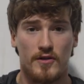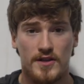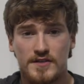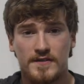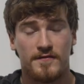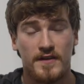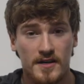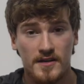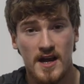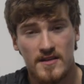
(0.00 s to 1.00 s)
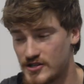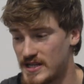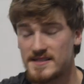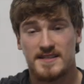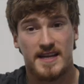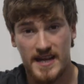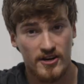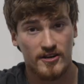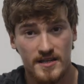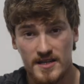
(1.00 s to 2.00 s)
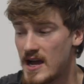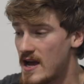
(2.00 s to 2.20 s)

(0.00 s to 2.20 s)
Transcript: There's fear, there's insecurity,